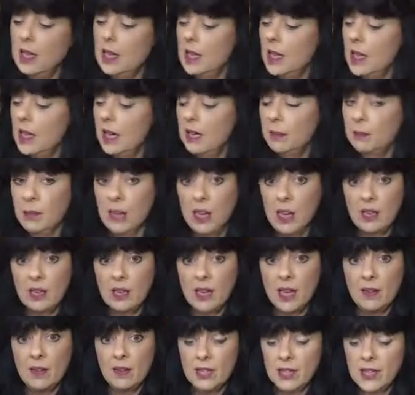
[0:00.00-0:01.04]
And because I
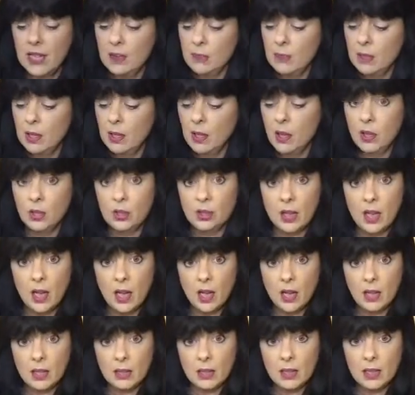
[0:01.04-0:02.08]
have a tablecloth
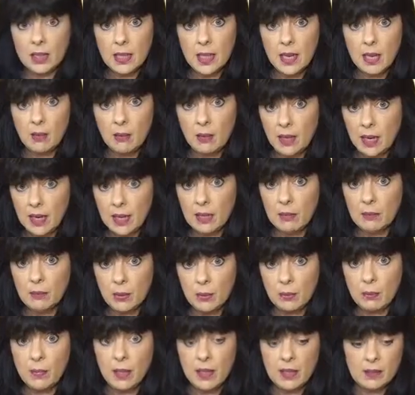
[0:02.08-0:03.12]
on the table, I can
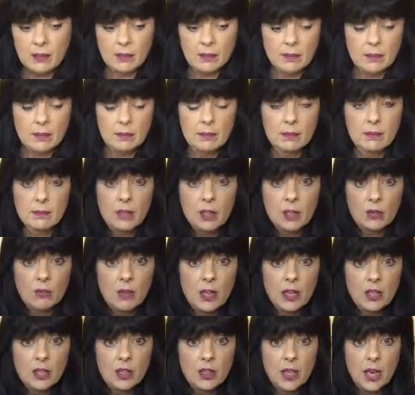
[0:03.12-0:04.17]
put my
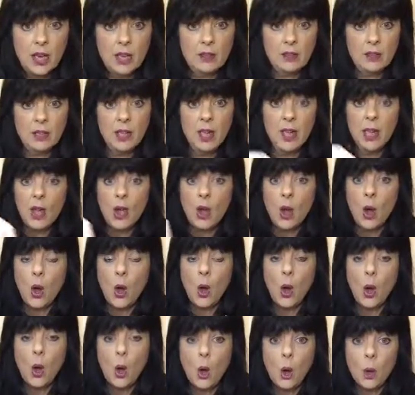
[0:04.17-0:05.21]
syringe down.
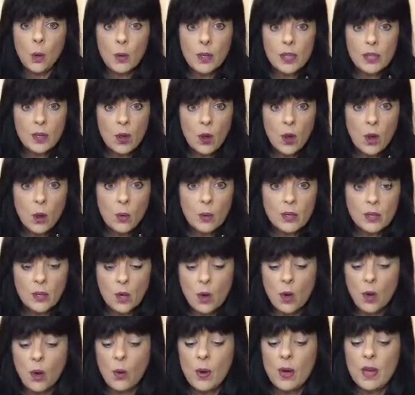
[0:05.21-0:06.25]
Always, always,
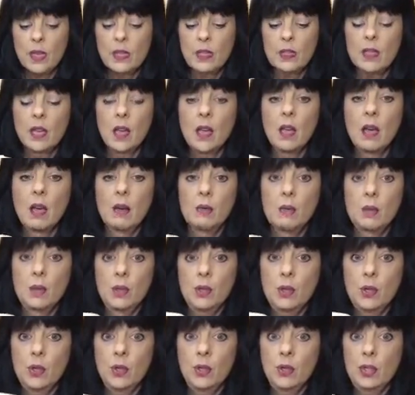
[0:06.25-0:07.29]
always
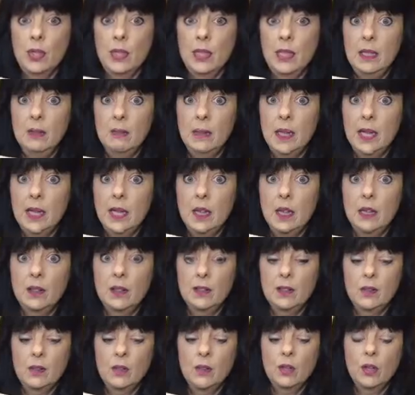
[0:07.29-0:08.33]
put your lid back on the
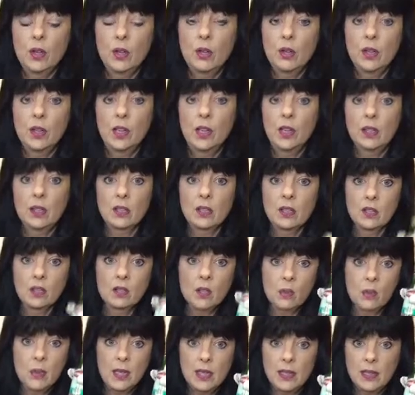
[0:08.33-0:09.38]
food colouring because it's
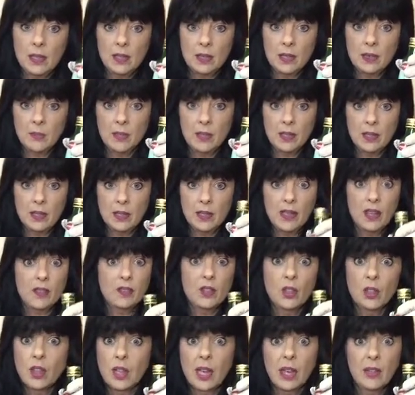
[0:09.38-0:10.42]
so easy to spill this. I've
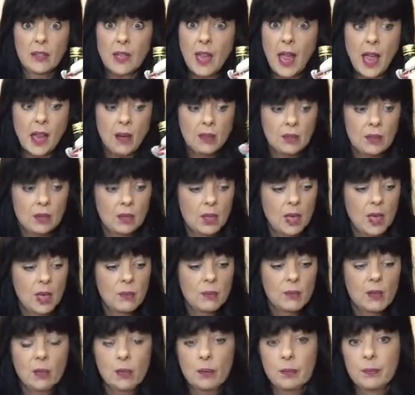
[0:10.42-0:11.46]
done it 1,000
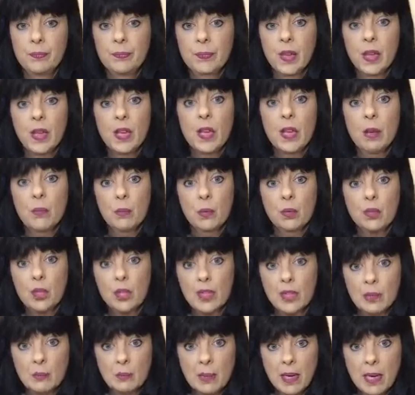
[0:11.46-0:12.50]
times, so put your
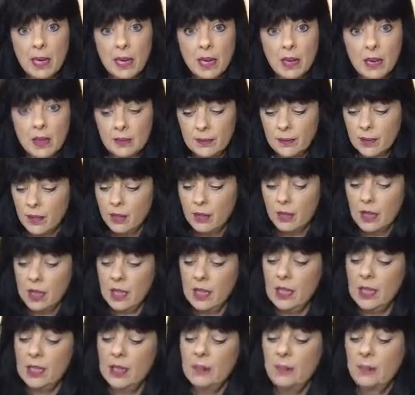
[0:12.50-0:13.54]
lid back on, all right?